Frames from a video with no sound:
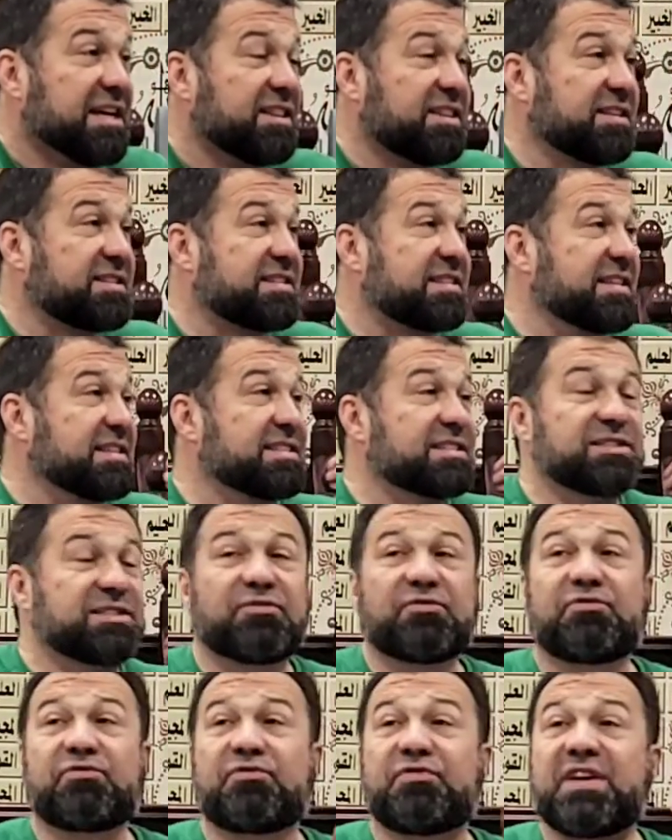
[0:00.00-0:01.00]
This is
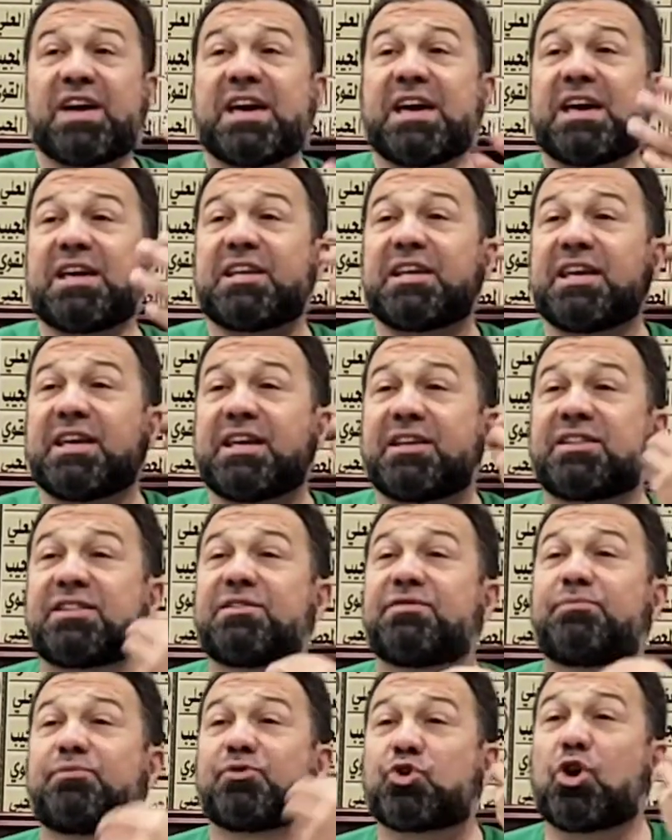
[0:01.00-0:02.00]
very
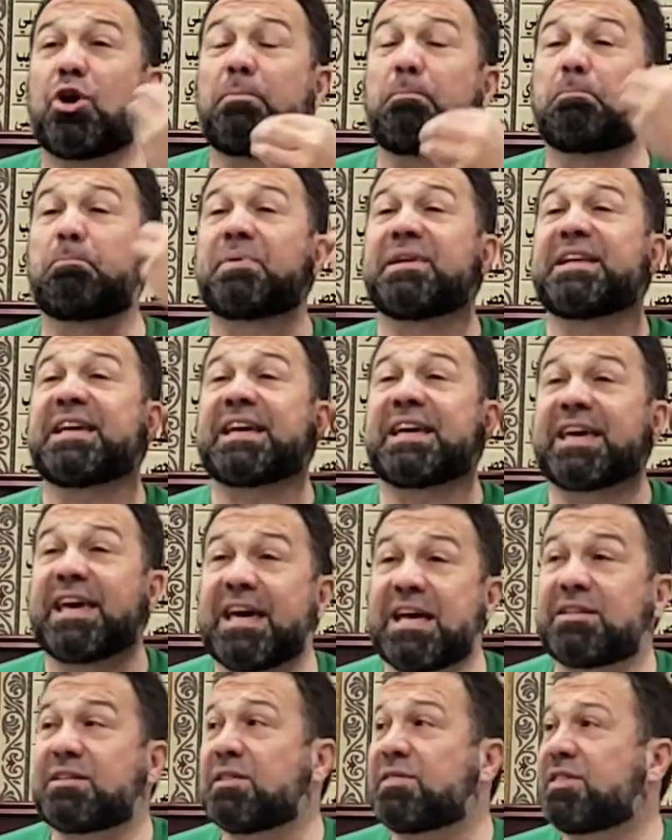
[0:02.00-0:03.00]

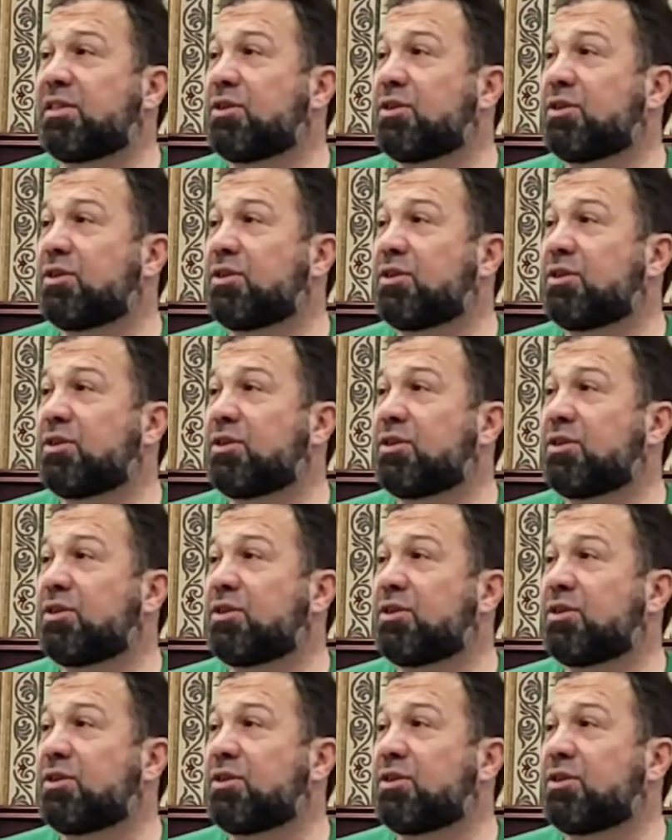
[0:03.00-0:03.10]
complicated